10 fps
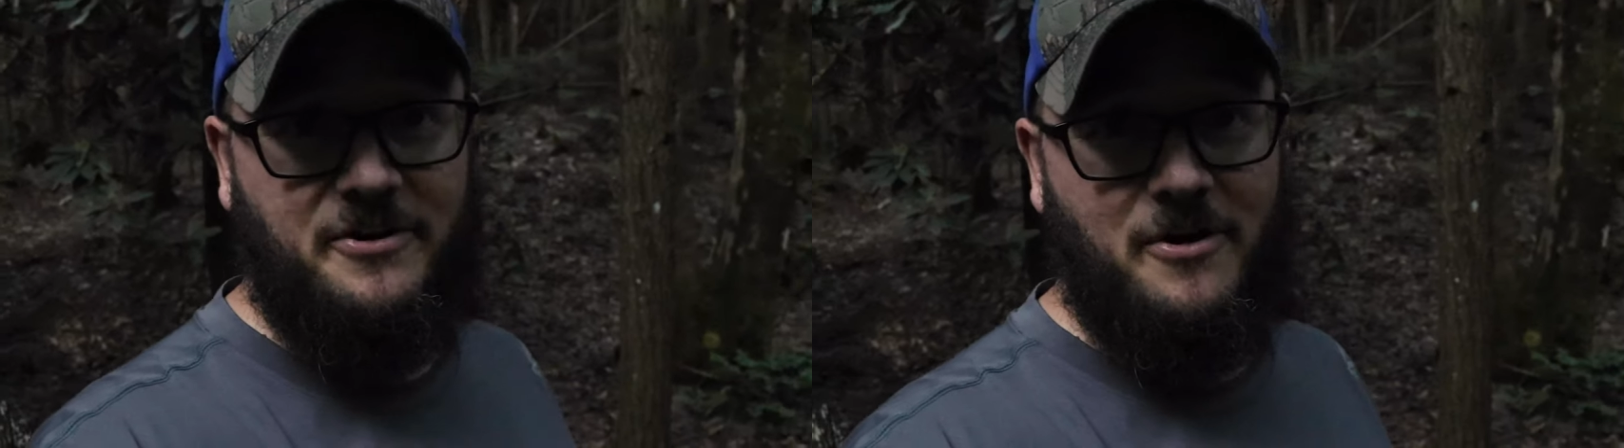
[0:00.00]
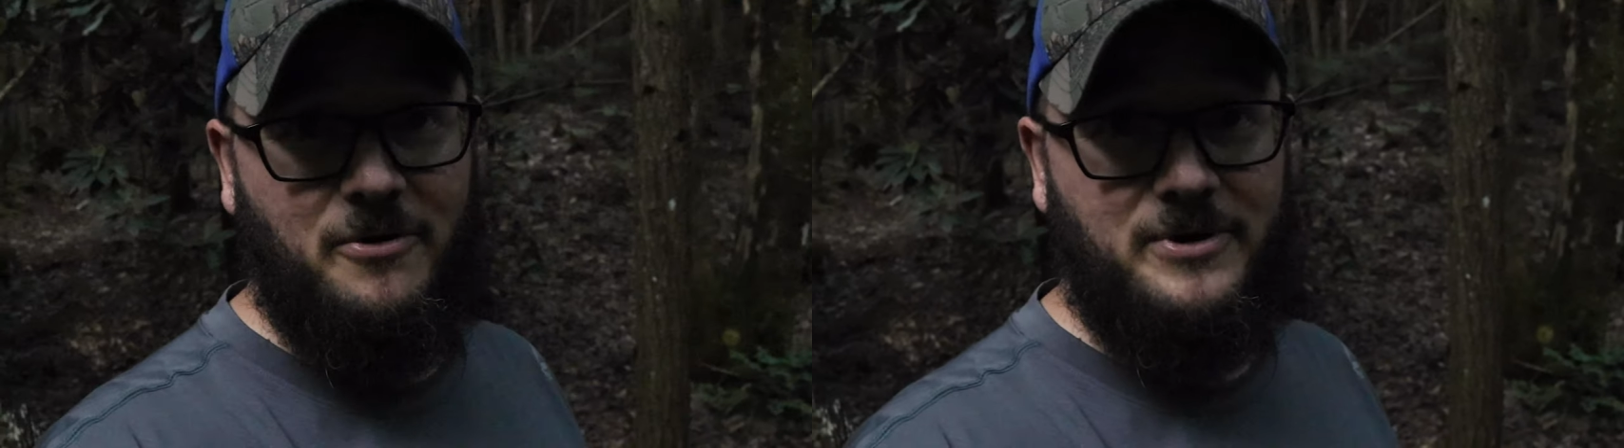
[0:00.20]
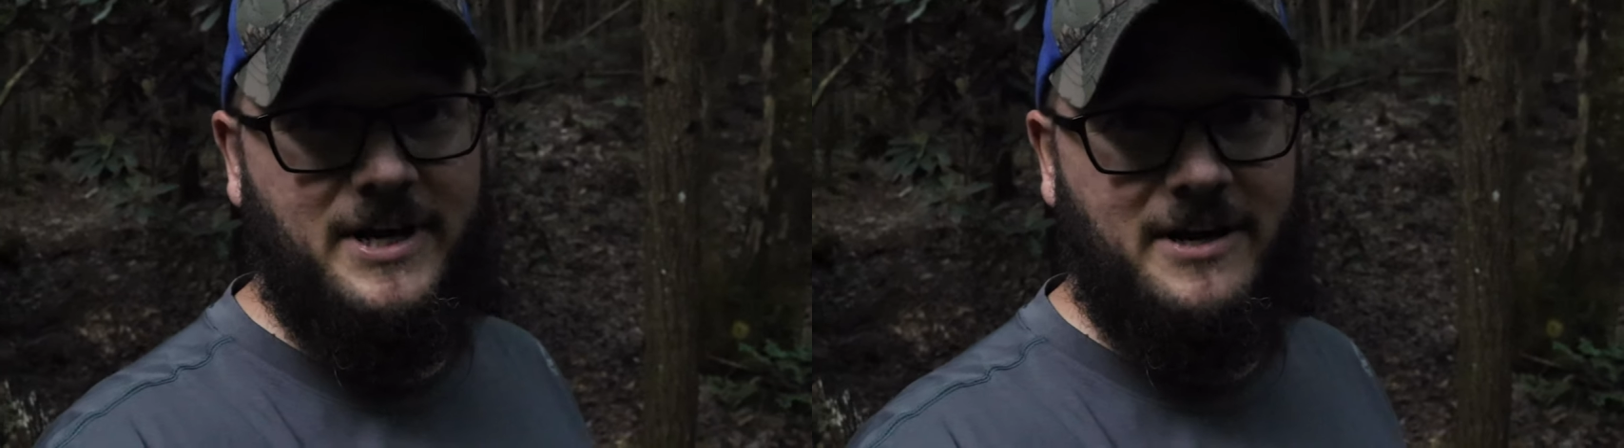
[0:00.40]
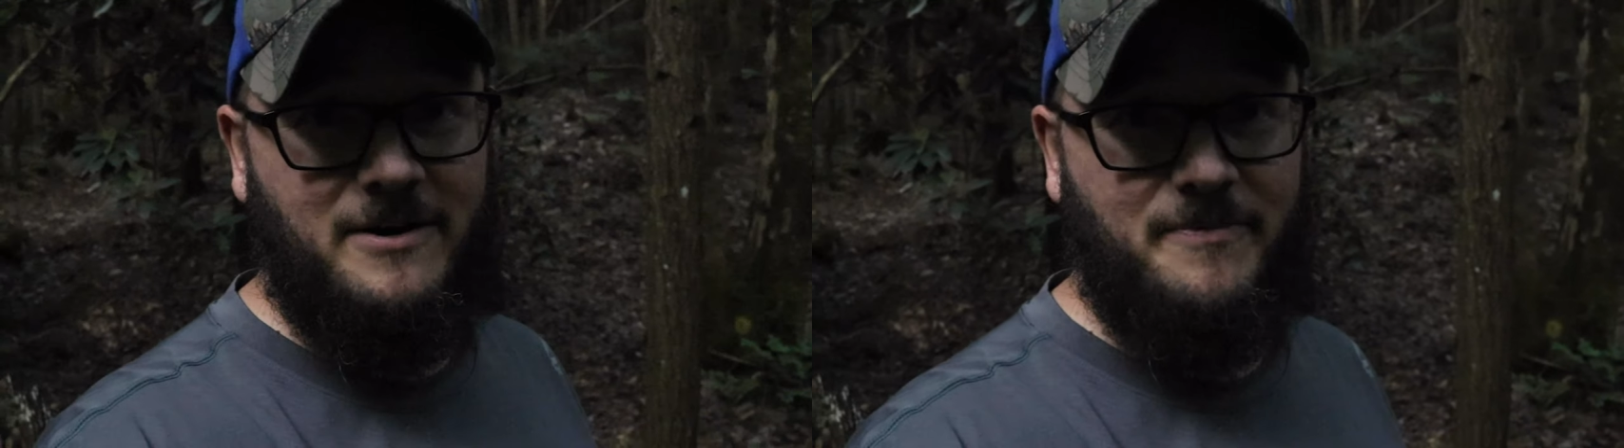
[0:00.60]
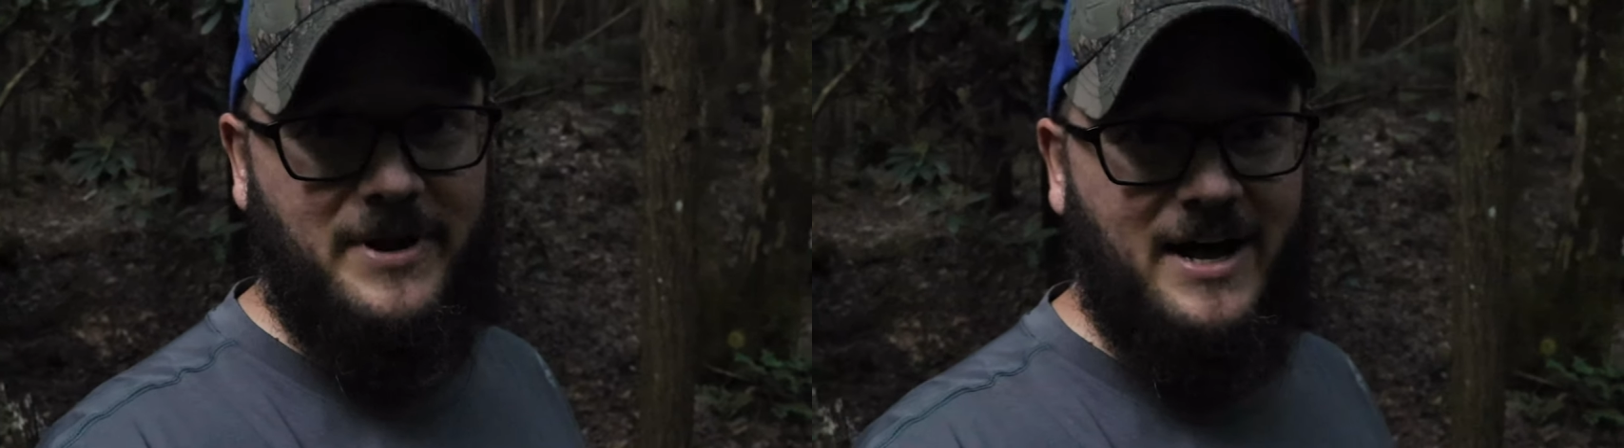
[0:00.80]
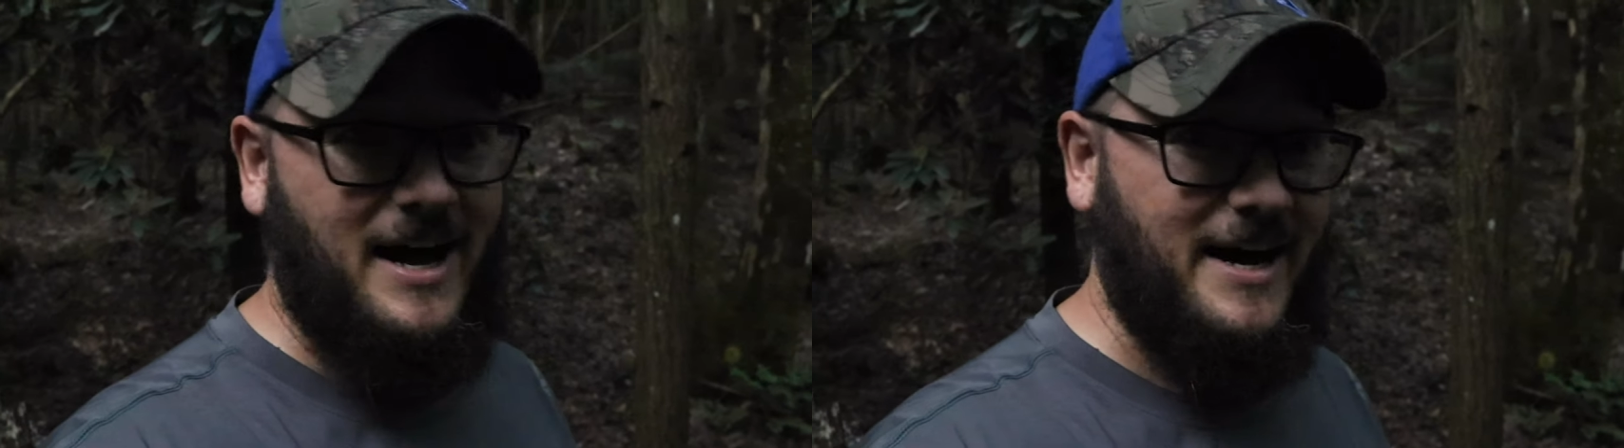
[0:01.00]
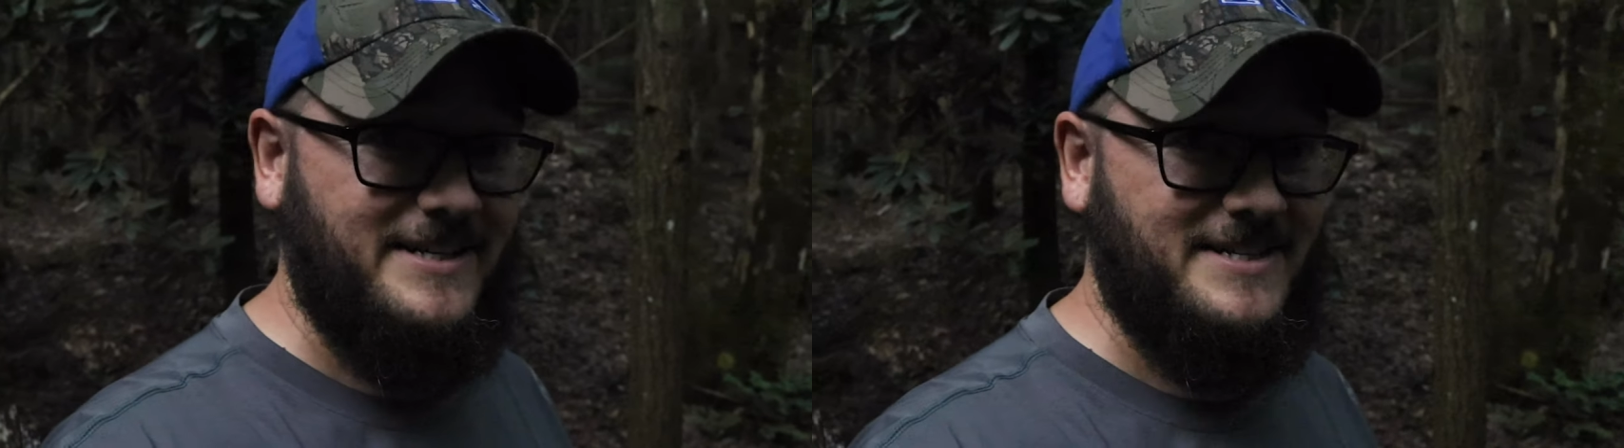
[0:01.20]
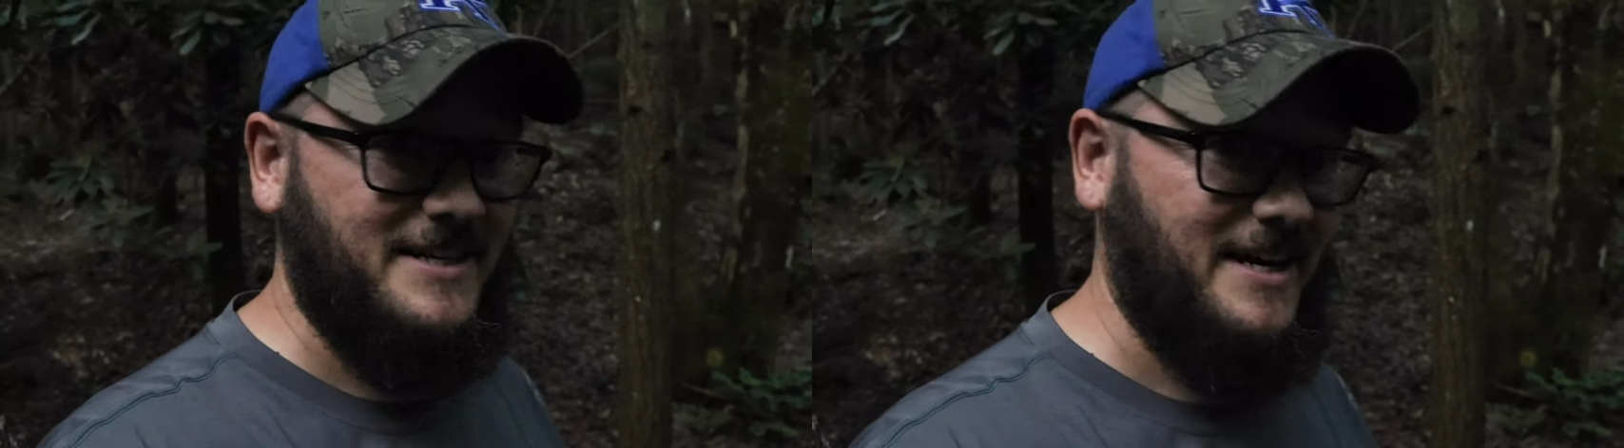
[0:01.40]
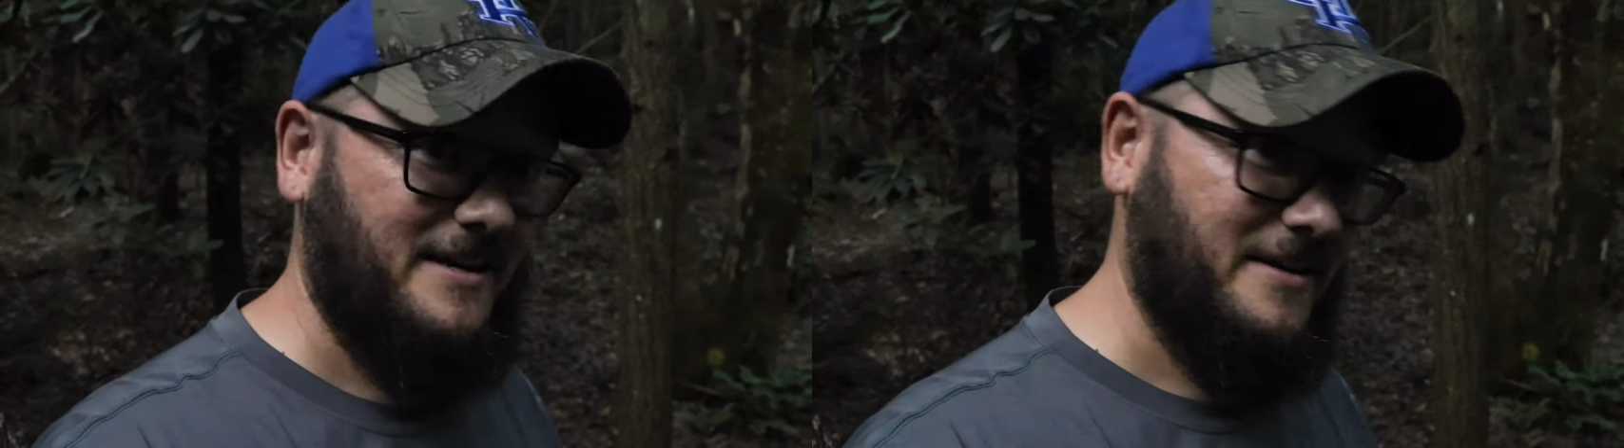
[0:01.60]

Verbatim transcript: your own gear, but honestly,